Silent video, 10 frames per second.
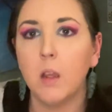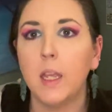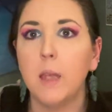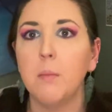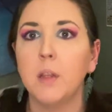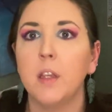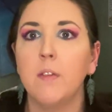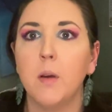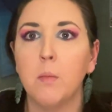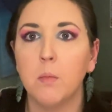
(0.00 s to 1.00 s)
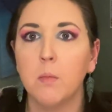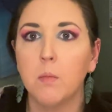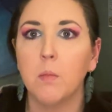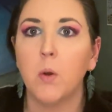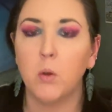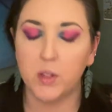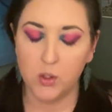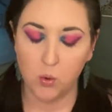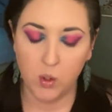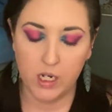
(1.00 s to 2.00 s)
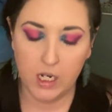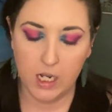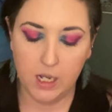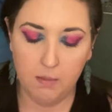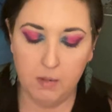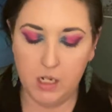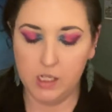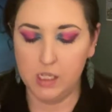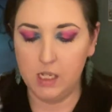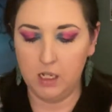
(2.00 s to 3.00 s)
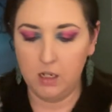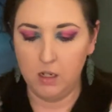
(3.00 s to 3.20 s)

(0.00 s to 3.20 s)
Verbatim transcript: can't believe I'm only 29 minutes in.